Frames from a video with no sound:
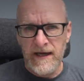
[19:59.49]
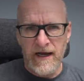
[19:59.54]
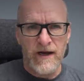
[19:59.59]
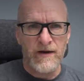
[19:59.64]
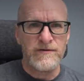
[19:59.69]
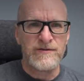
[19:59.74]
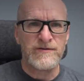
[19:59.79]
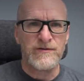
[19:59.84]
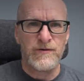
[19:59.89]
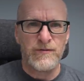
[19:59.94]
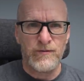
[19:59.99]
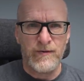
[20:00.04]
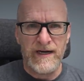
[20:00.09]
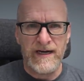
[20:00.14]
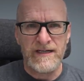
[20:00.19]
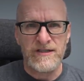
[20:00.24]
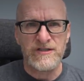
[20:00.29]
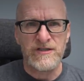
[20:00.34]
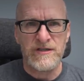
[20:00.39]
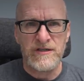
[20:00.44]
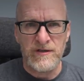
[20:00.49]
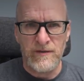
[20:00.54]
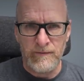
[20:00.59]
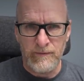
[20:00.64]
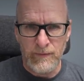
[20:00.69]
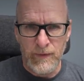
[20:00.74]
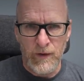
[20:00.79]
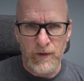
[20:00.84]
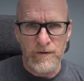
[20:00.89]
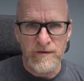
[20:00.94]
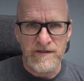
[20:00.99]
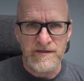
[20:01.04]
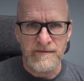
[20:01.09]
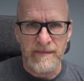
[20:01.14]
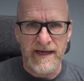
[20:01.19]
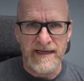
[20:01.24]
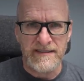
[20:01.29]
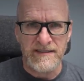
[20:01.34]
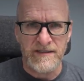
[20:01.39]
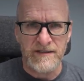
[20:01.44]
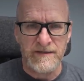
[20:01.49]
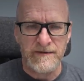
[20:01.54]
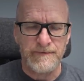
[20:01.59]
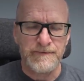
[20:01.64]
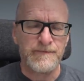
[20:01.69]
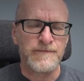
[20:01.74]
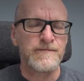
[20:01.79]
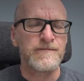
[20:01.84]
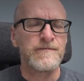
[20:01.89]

how to arrange and compose better.